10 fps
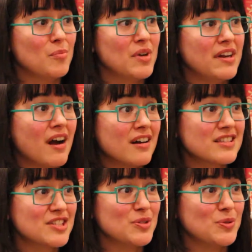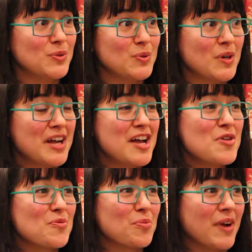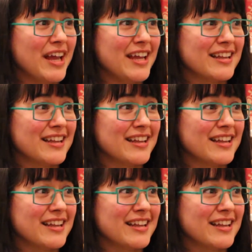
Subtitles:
not to write,